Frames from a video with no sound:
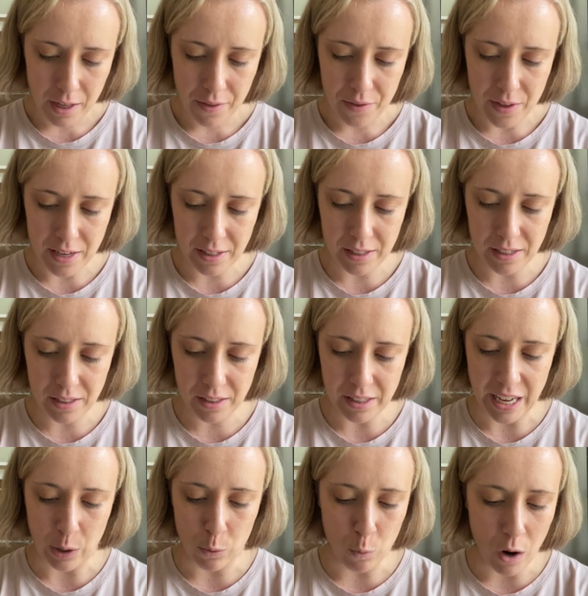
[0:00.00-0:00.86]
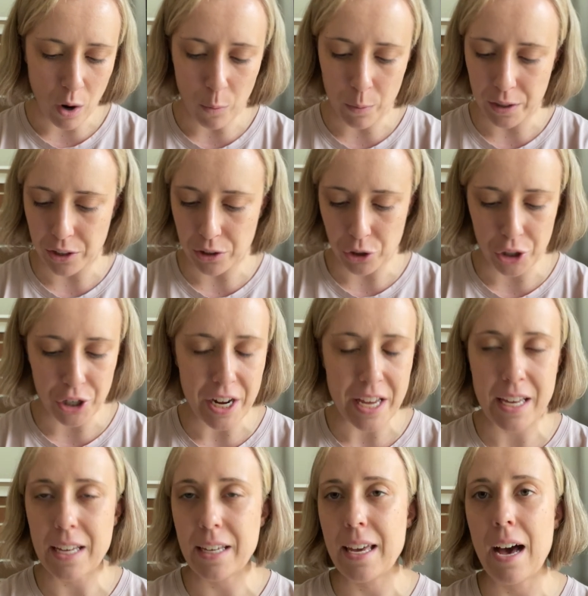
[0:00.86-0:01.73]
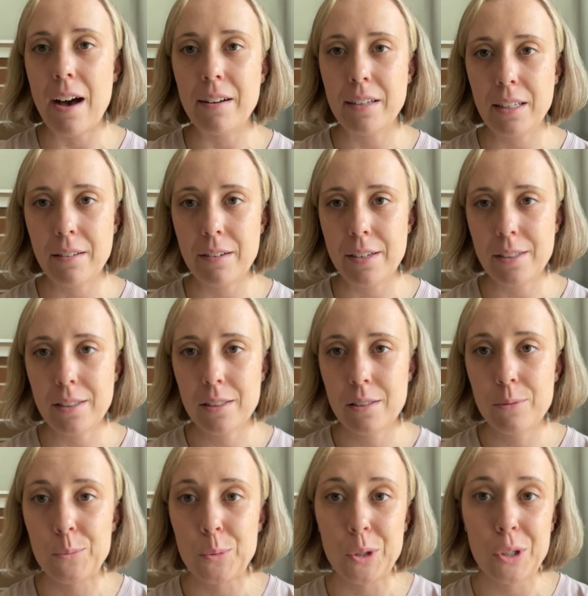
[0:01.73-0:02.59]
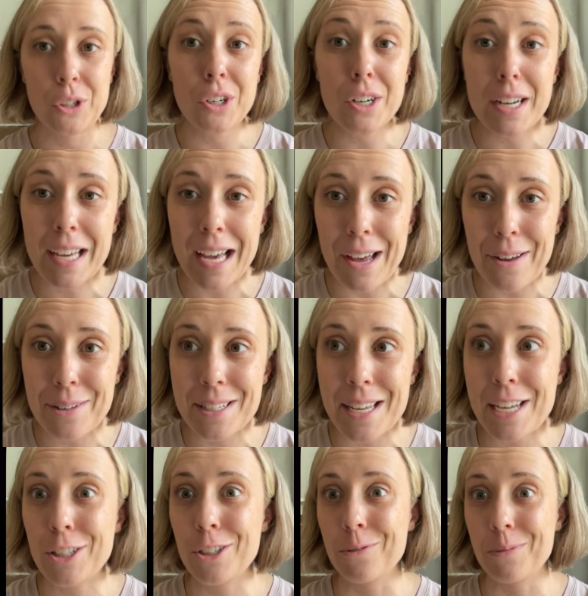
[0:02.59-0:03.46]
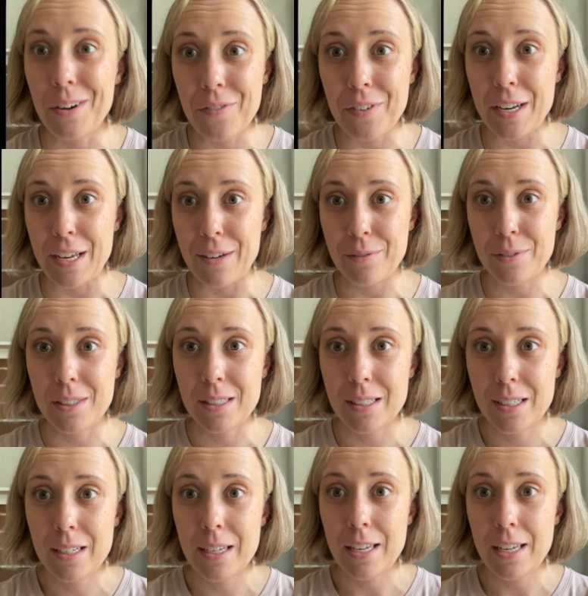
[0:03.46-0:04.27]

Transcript: This is like what we're learning in calculus. We're learning how to take derivatives.